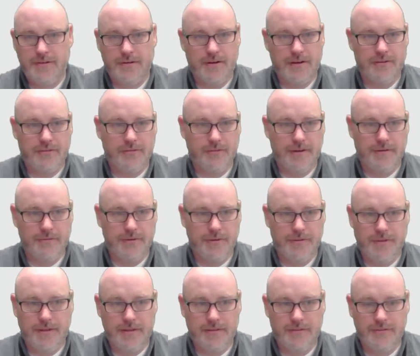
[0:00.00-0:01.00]
All right, so
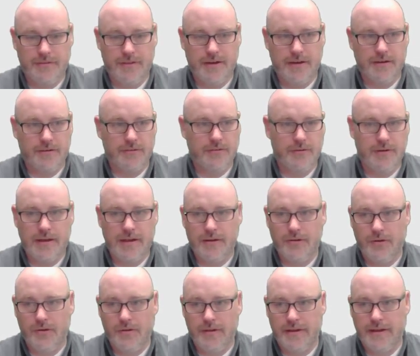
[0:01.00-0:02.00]
everything's there. So
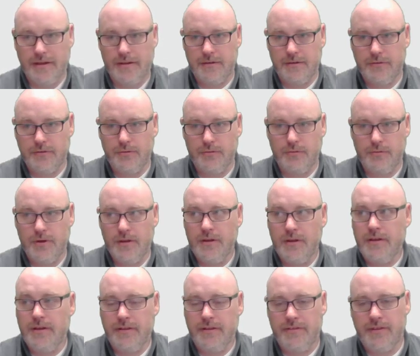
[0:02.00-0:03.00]
now all I got to do
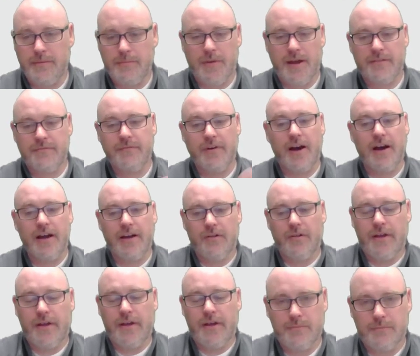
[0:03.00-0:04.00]
is hit my
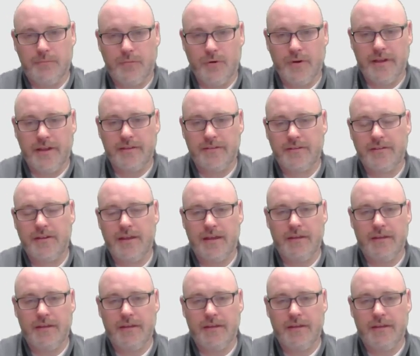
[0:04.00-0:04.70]
file and print,